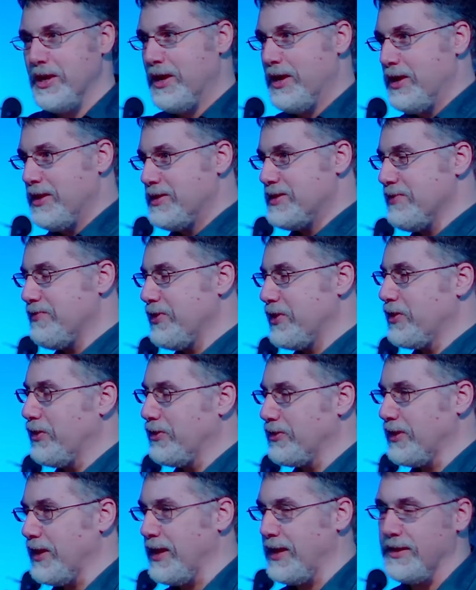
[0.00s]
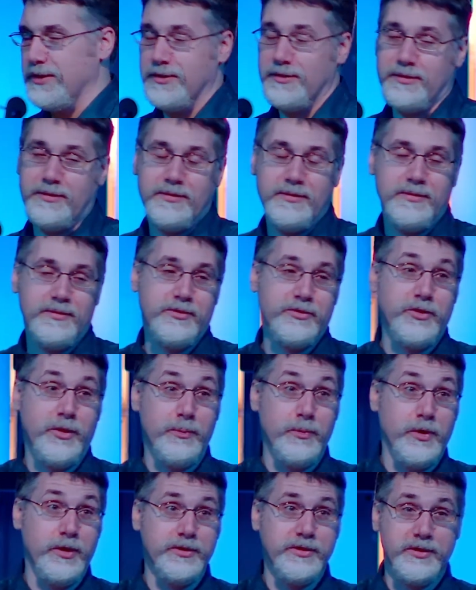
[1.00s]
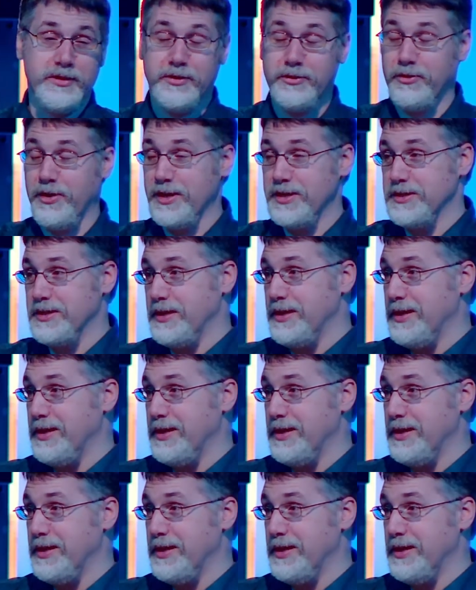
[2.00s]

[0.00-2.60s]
difficult and somewhat crazy